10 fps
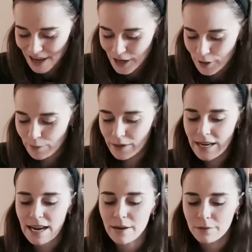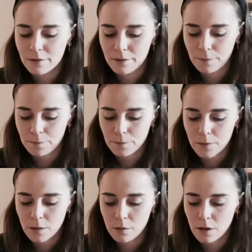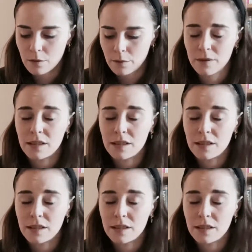But now, although I'm still